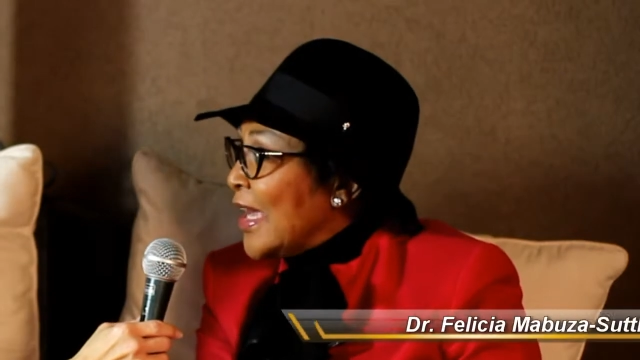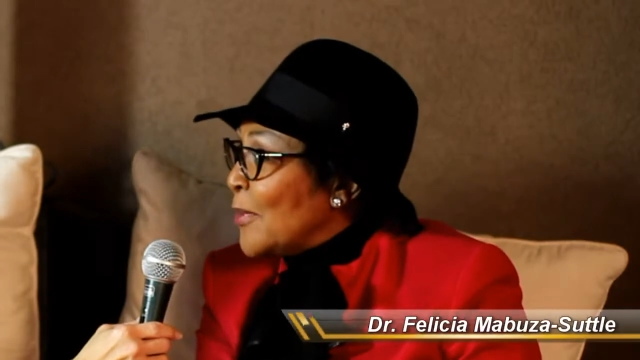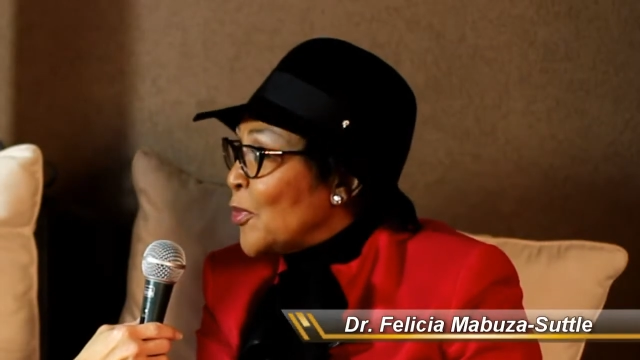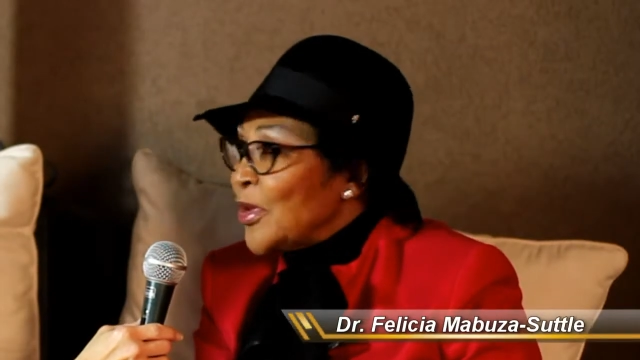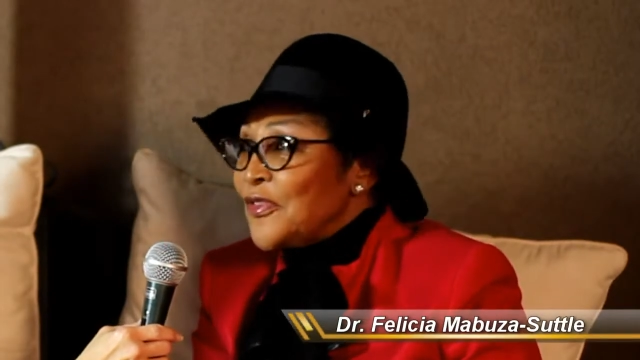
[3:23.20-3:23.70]
make
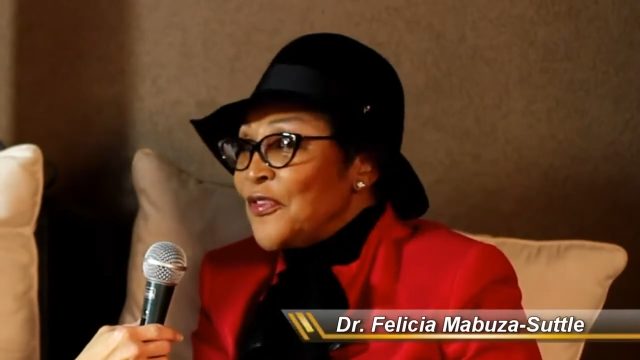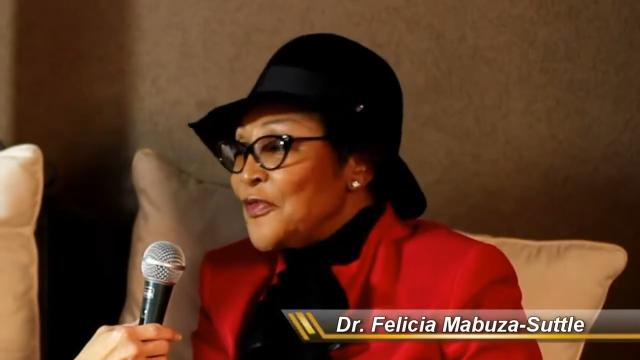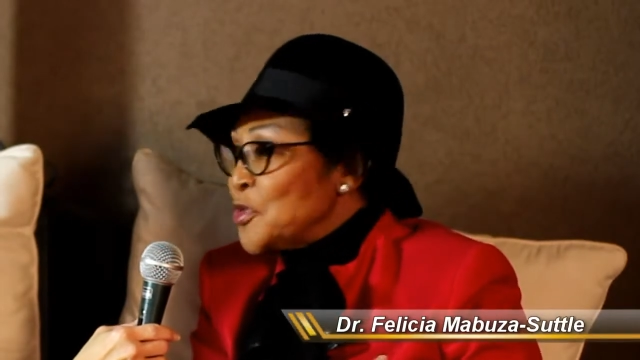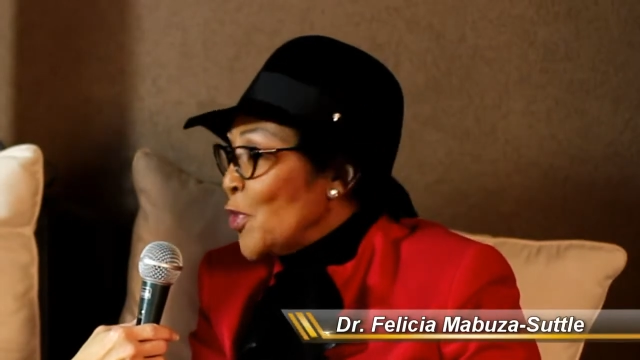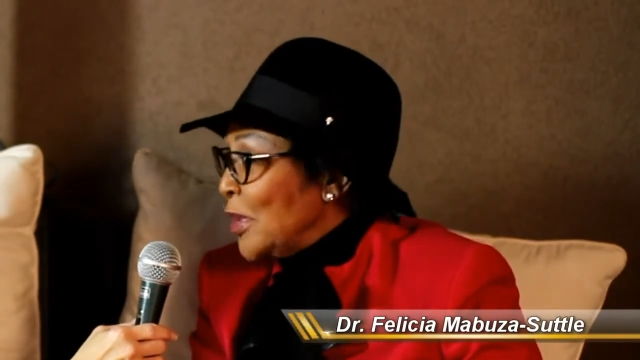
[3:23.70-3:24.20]
up,
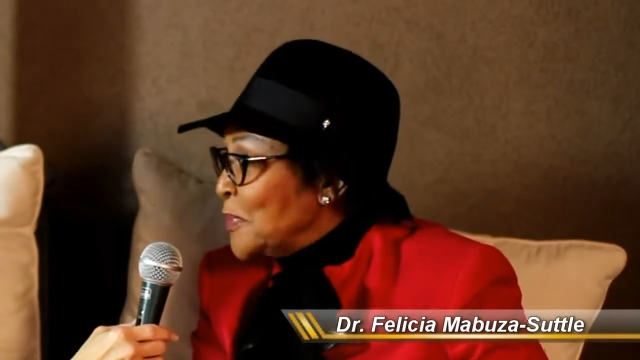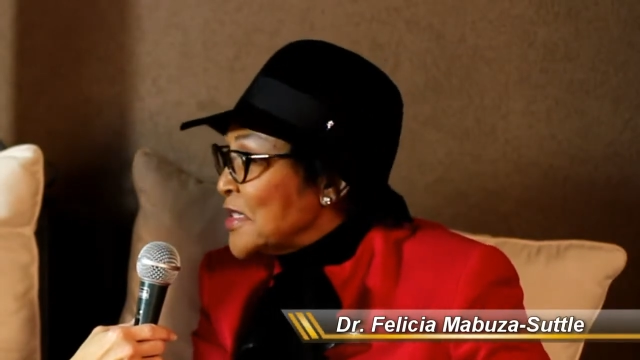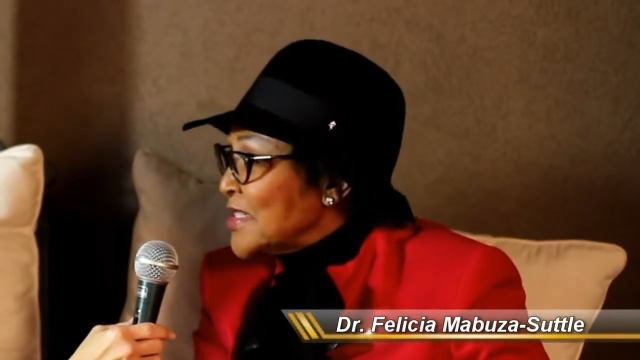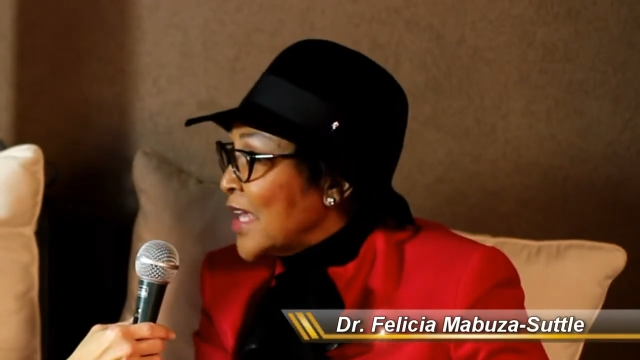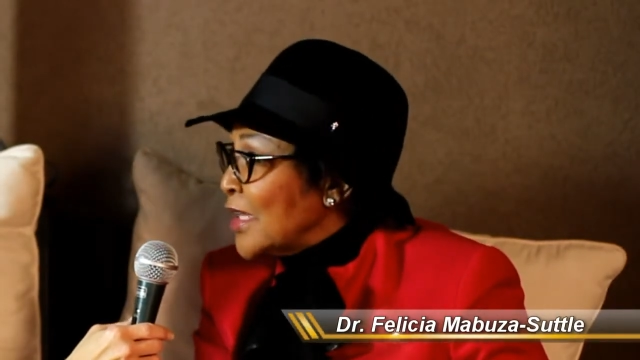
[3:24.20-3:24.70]

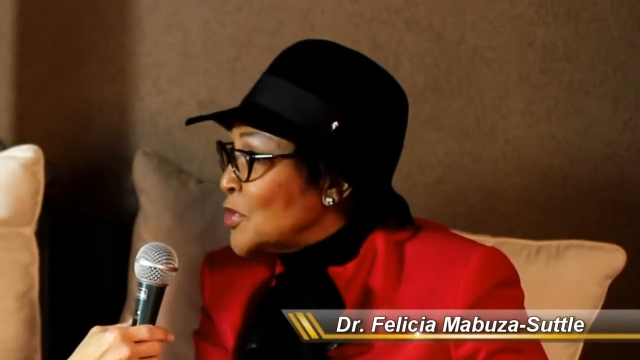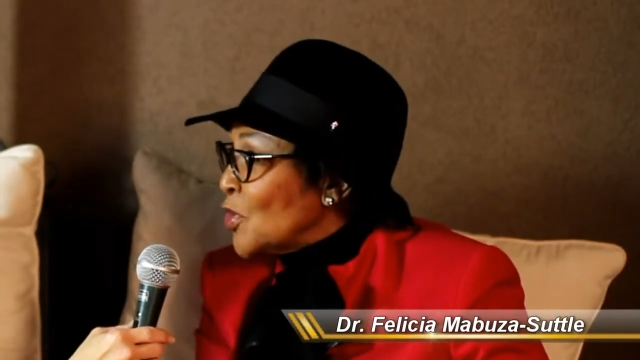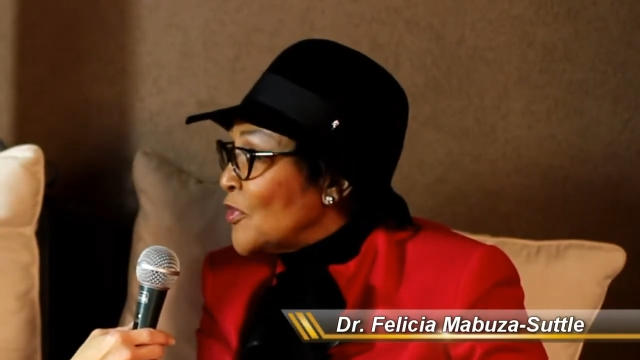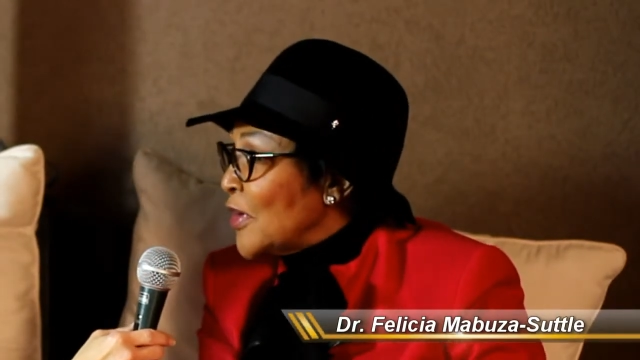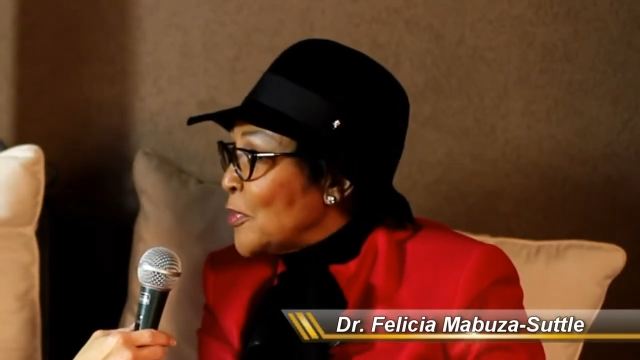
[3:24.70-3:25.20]

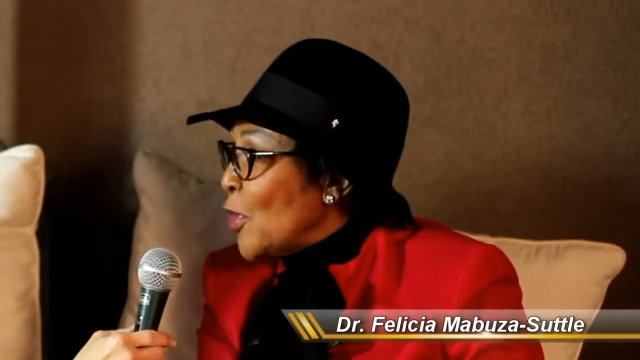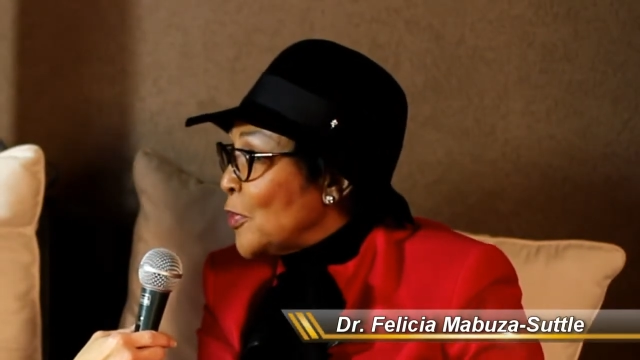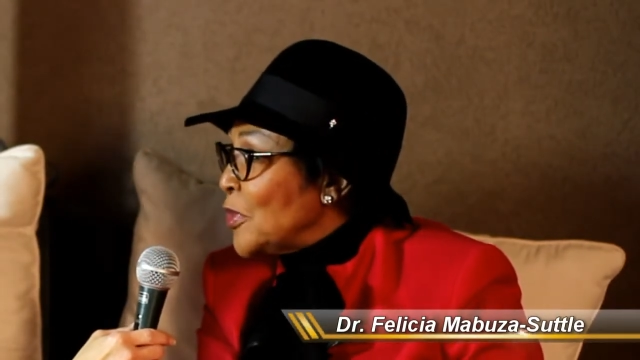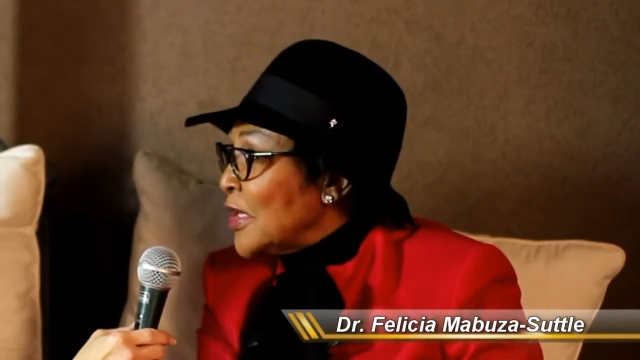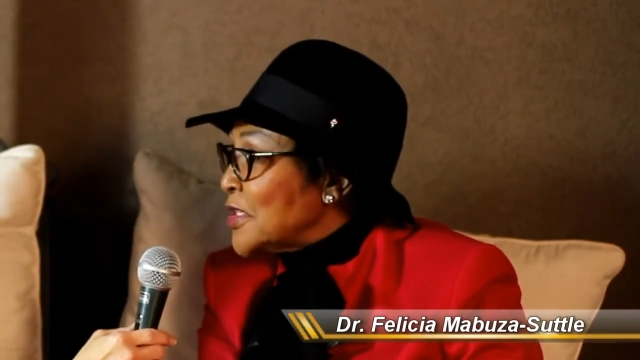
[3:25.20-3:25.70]
51% of our
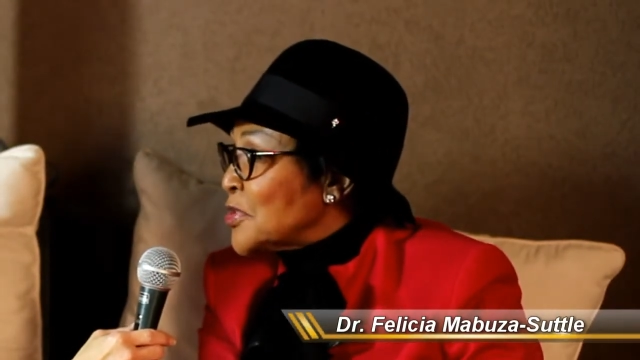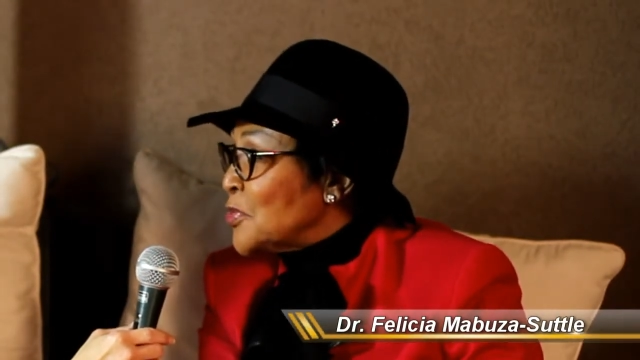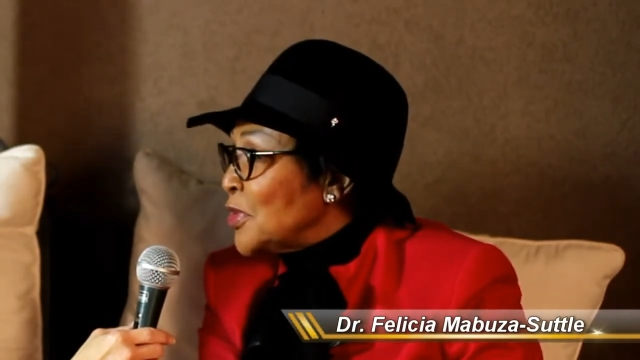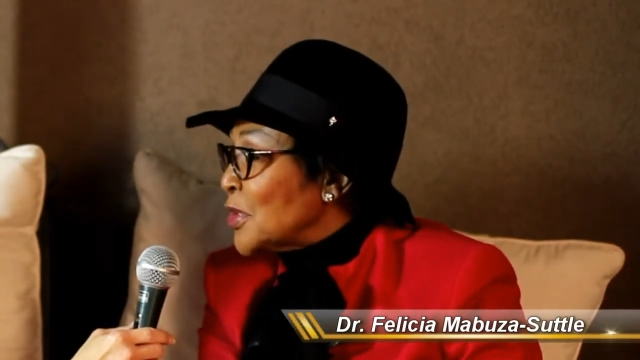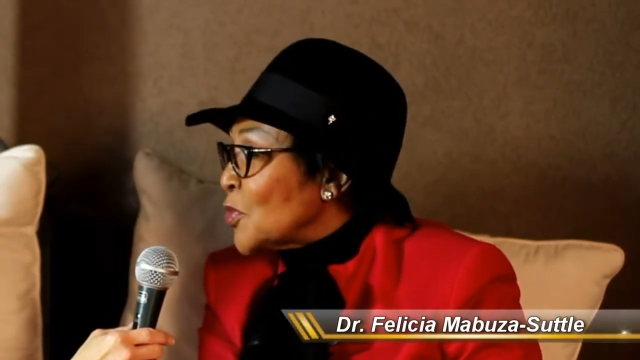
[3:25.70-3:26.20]

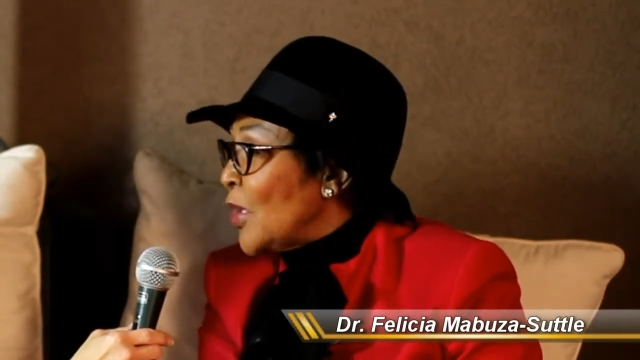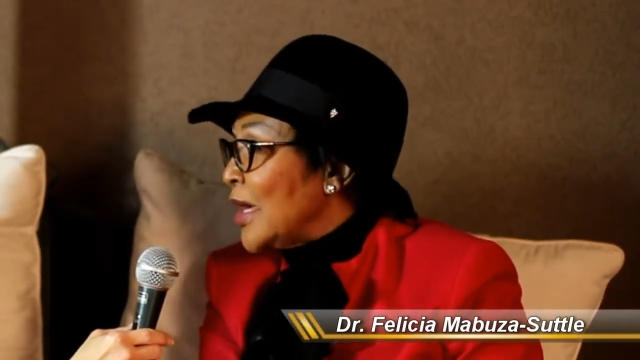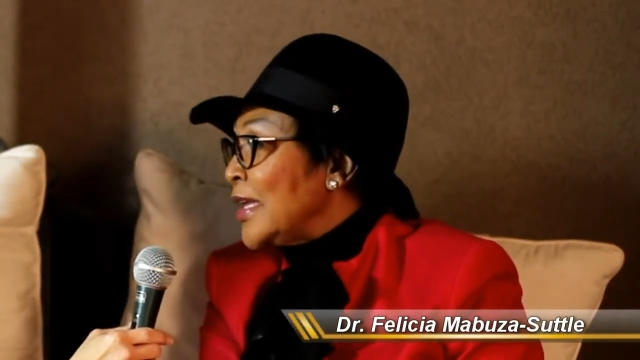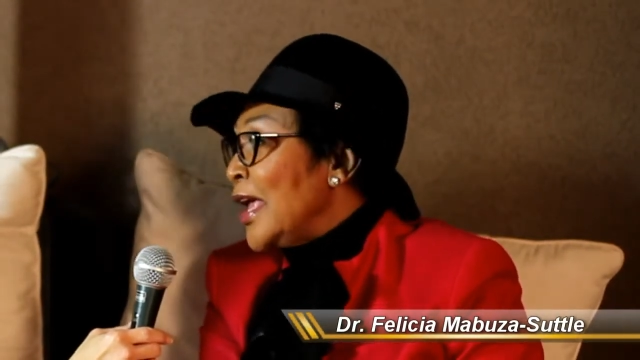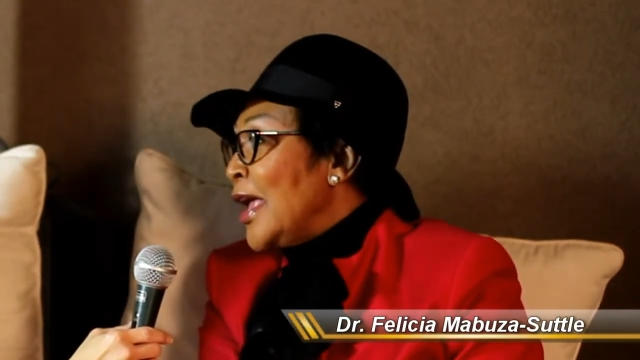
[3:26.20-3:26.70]
population
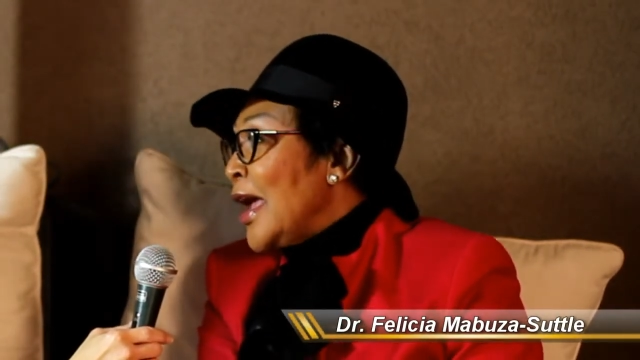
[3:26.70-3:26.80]
worldwide.